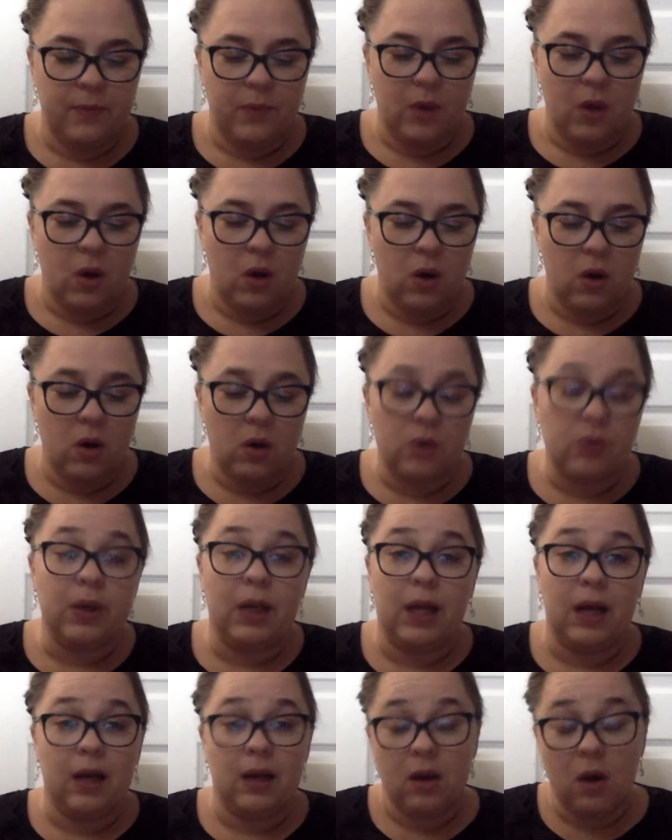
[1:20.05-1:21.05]

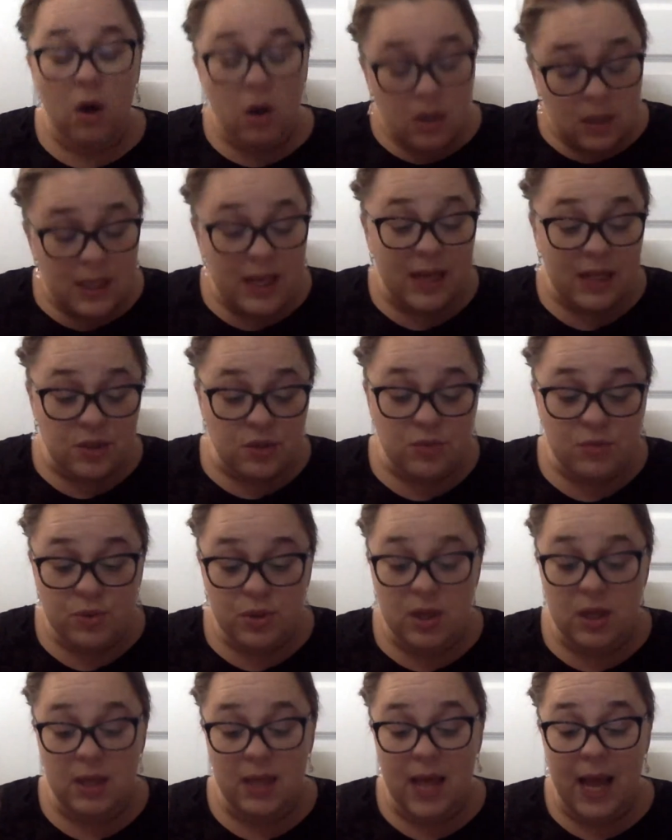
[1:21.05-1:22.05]
All classrooms
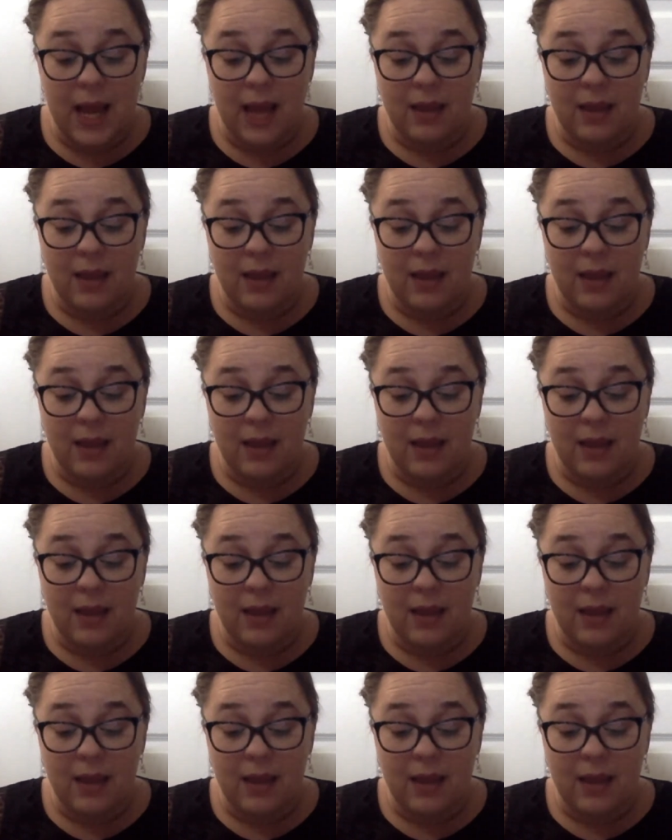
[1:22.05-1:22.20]
look alike.